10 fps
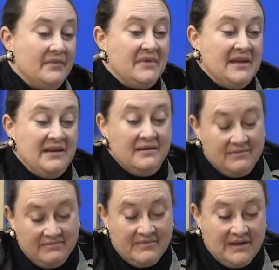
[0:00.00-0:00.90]
the
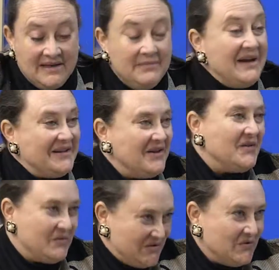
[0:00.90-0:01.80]
impact on the
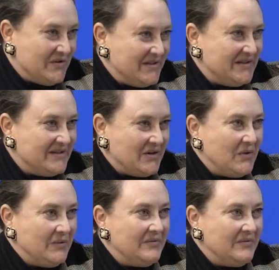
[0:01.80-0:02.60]
resources. So